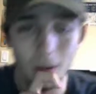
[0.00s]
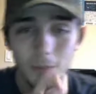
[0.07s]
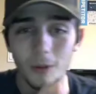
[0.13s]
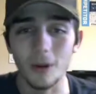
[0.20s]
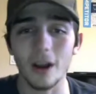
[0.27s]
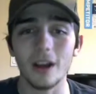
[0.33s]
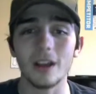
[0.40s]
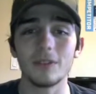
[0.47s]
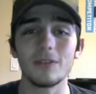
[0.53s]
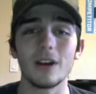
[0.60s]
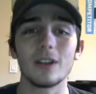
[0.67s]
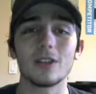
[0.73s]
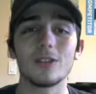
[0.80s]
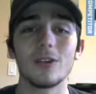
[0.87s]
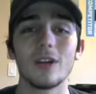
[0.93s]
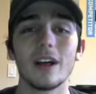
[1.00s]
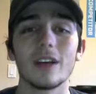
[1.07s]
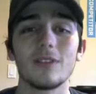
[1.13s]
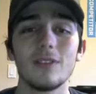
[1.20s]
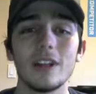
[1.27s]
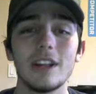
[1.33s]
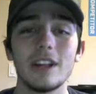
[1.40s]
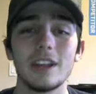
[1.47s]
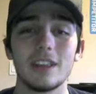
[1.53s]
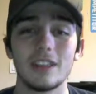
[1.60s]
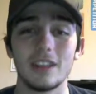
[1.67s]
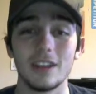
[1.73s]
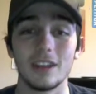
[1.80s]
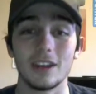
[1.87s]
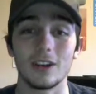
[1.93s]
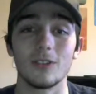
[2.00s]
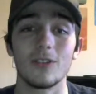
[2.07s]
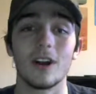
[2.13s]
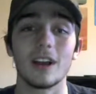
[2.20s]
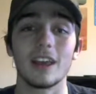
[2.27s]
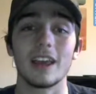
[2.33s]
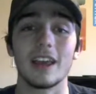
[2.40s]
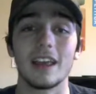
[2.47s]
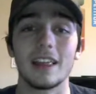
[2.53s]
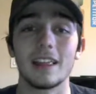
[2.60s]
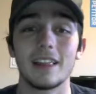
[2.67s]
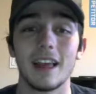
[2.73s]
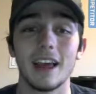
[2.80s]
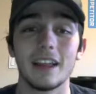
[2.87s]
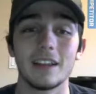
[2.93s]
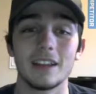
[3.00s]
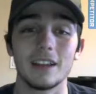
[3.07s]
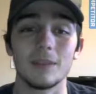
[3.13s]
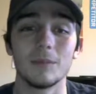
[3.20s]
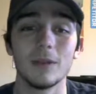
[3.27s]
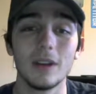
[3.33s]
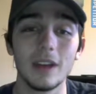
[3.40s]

But we are going to find Snorlax VGC here, rocking a Sand team.